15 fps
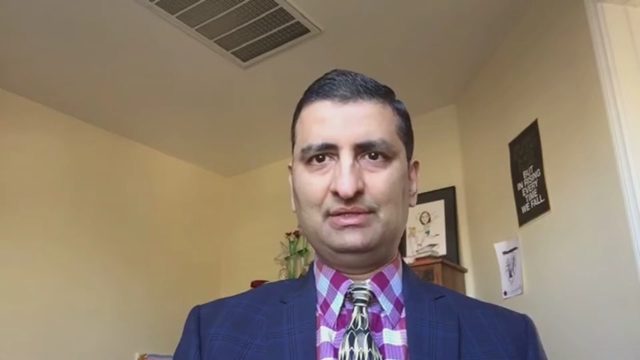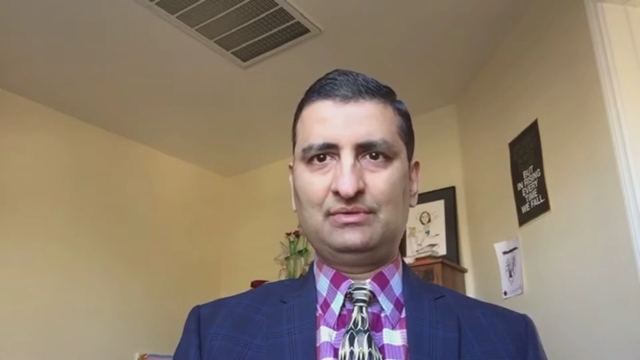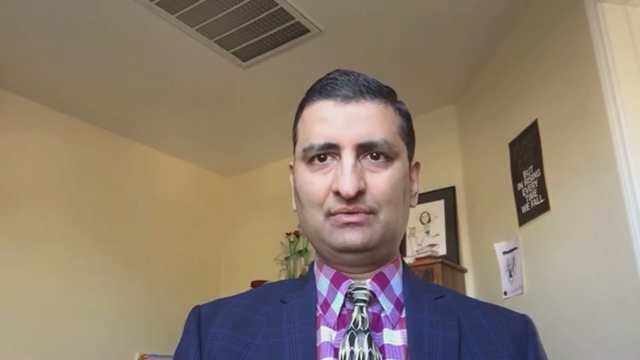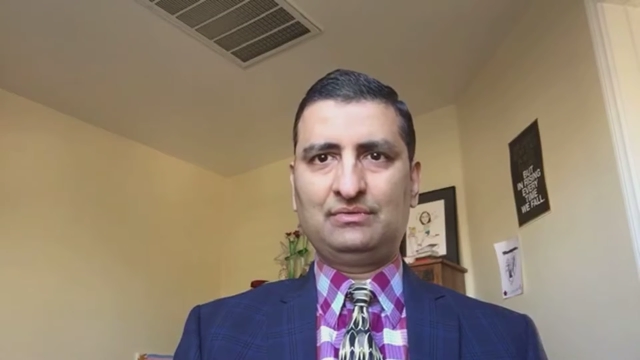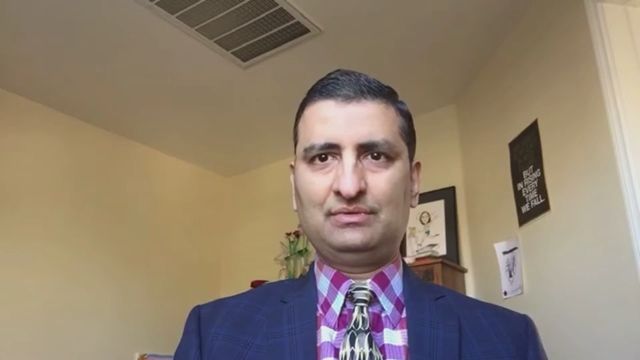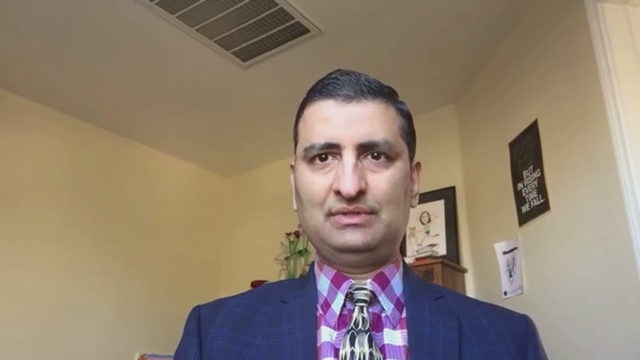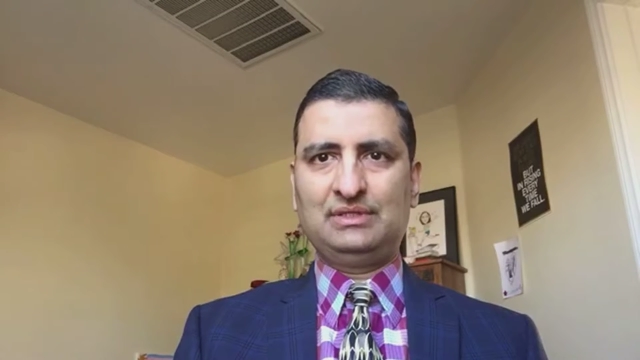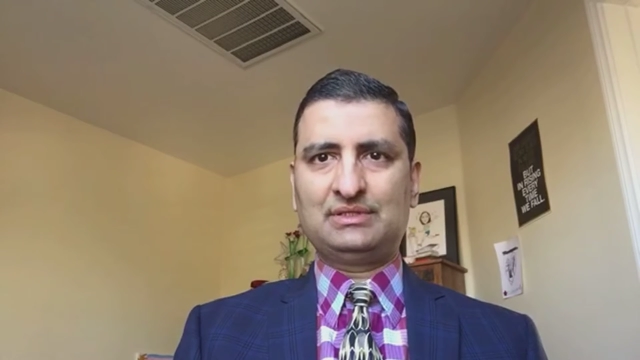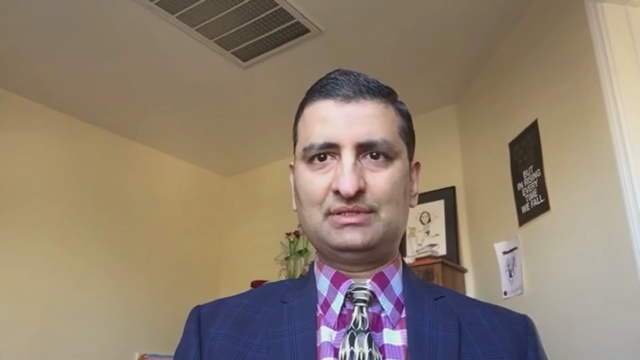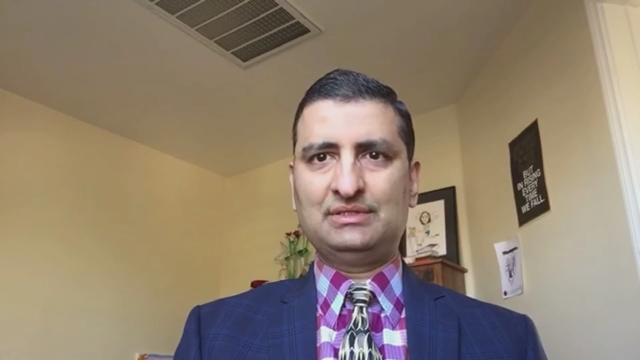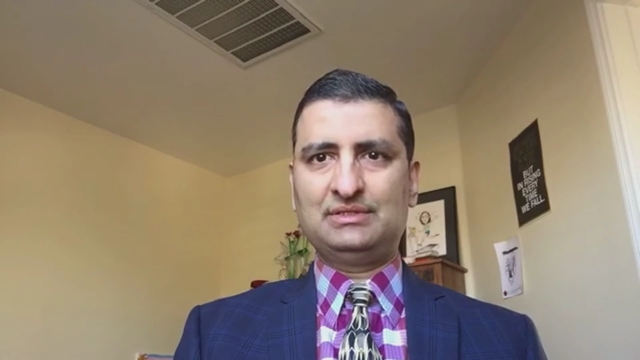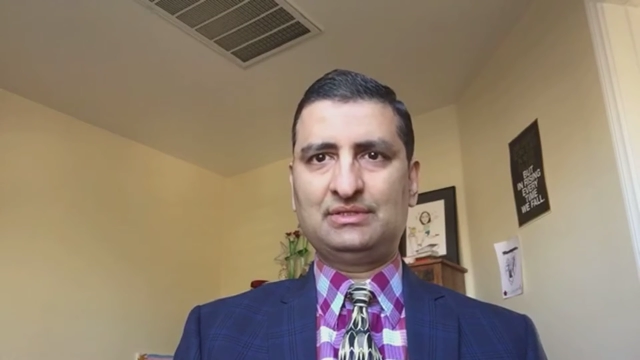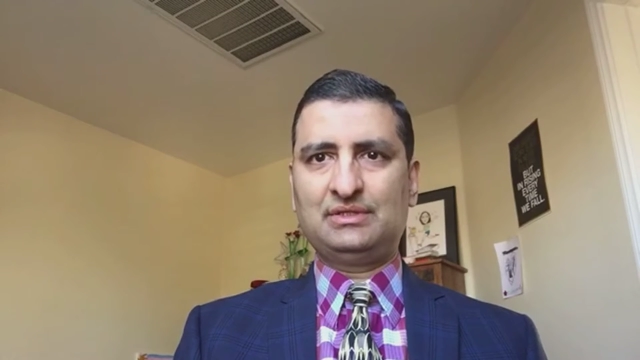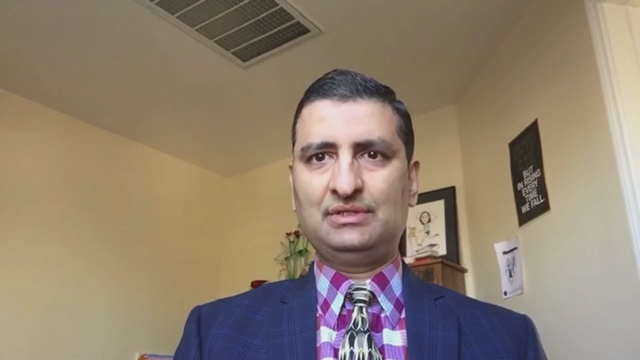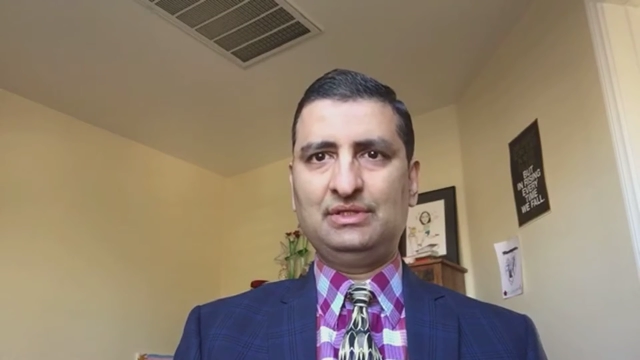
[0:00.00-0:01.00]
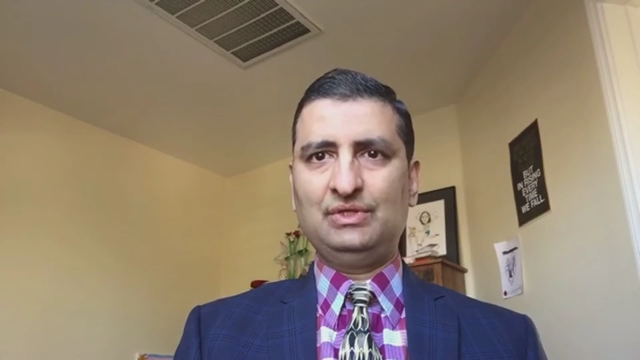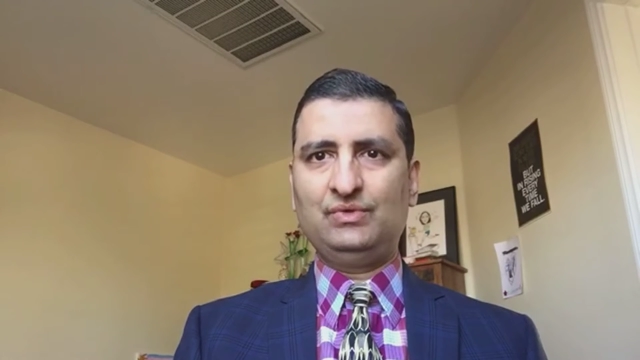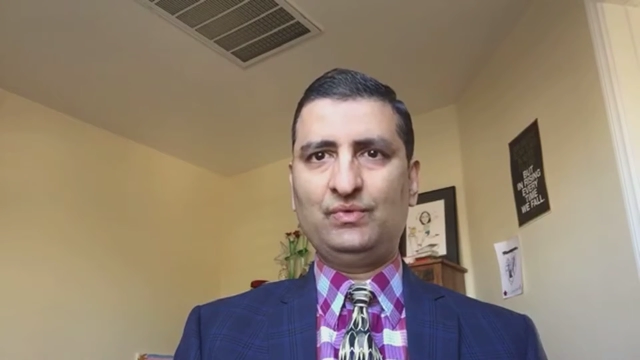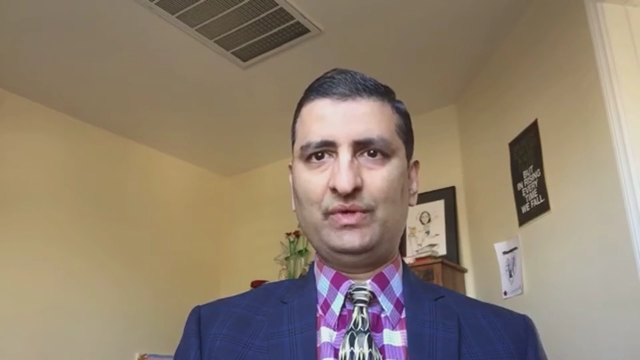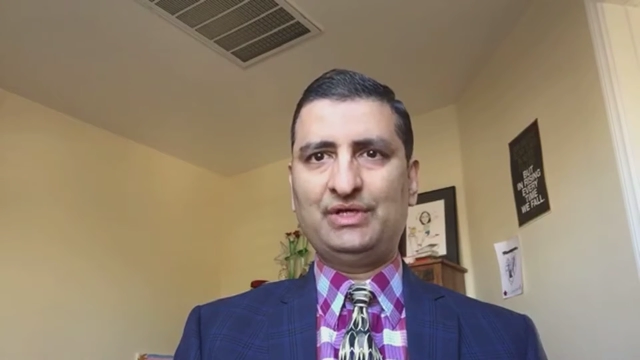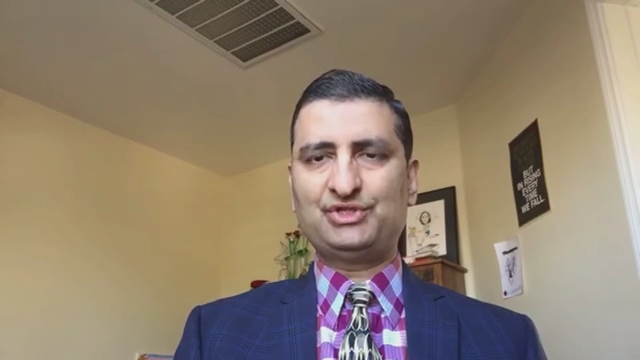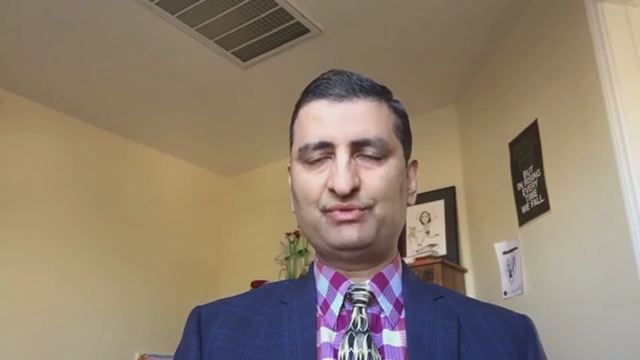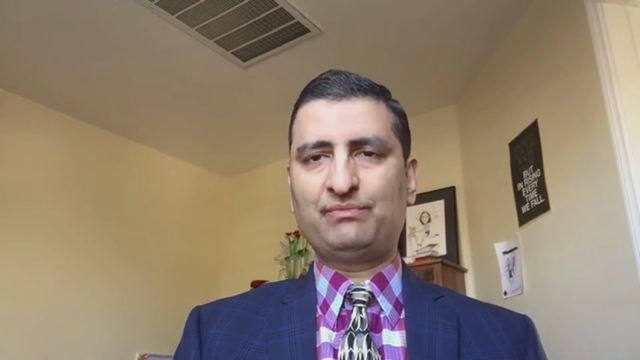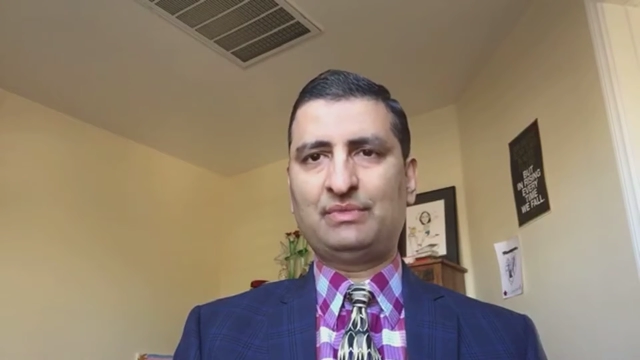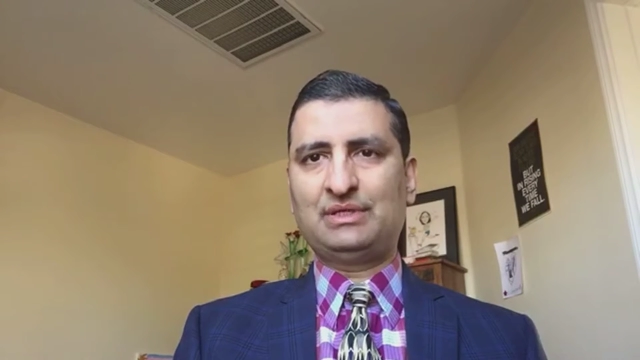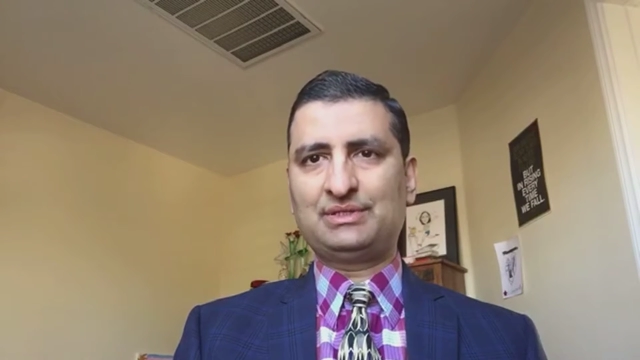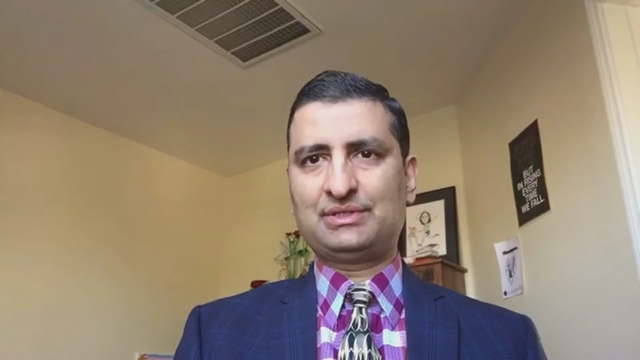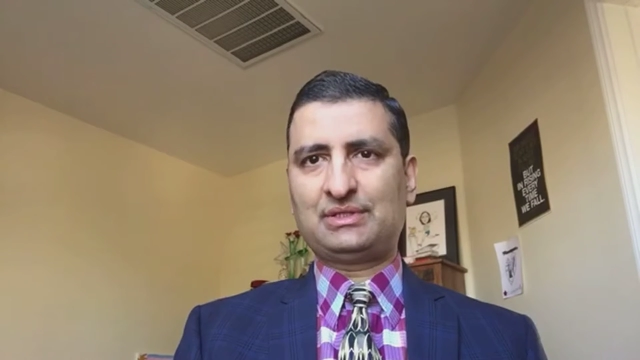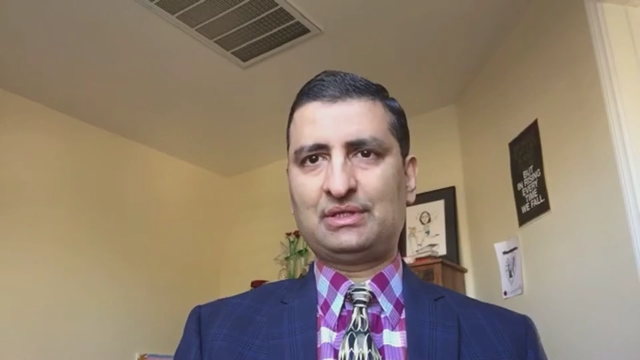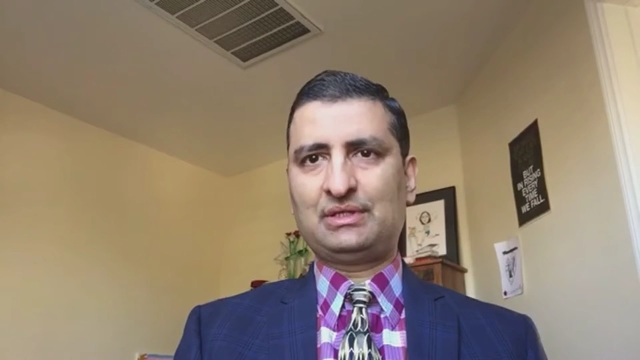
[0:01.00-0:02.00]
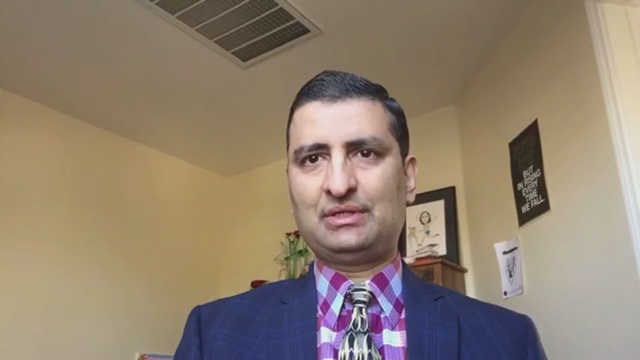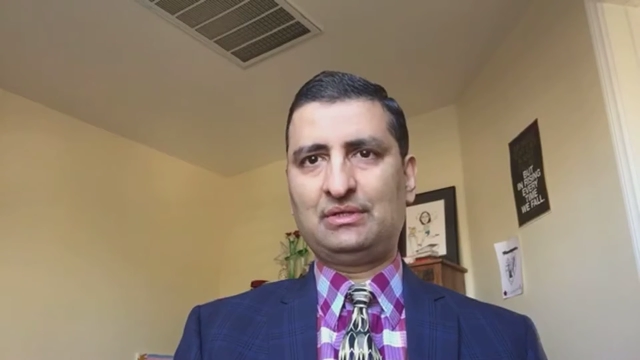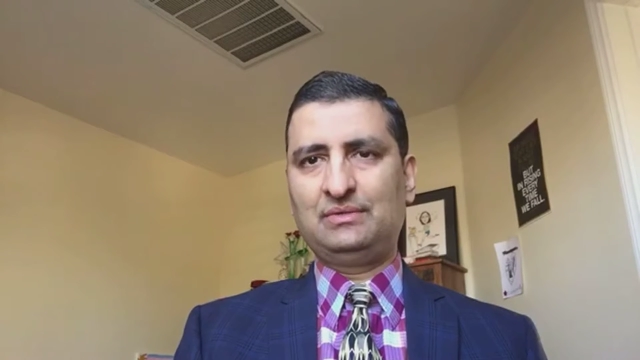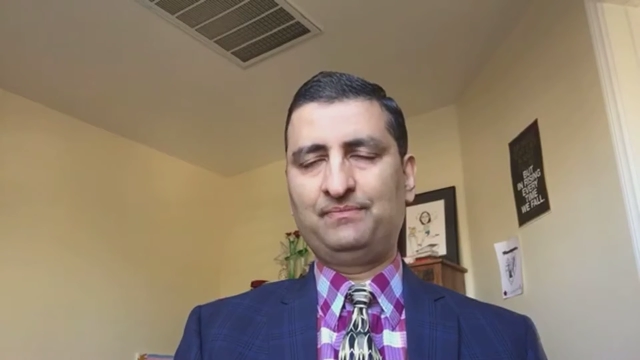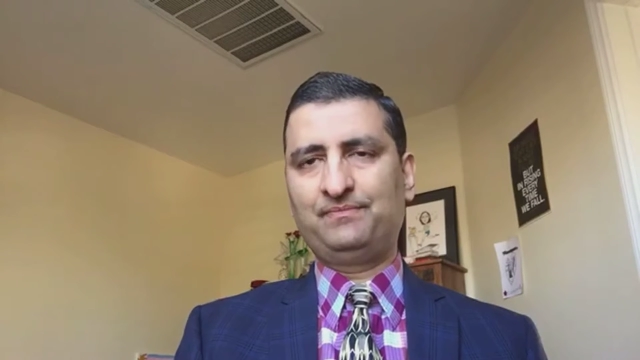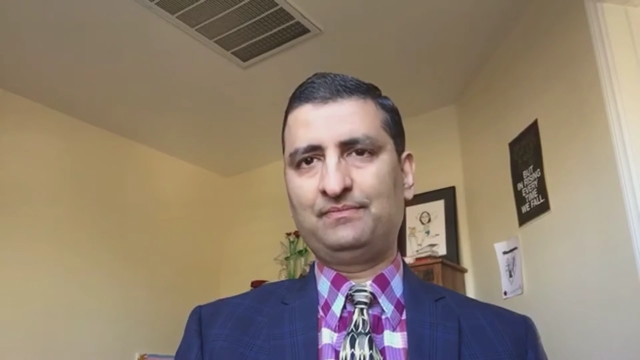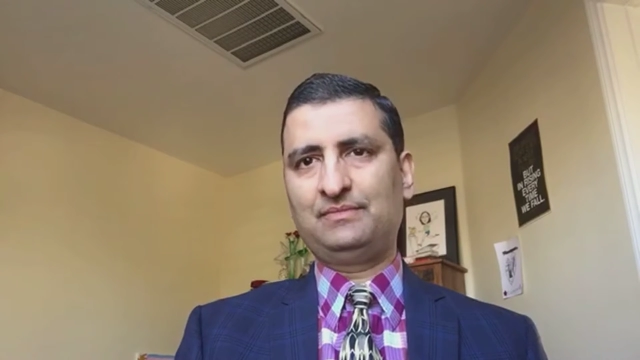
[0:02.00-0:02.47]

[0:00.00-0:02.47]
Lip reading: You know, this is a new age mantra.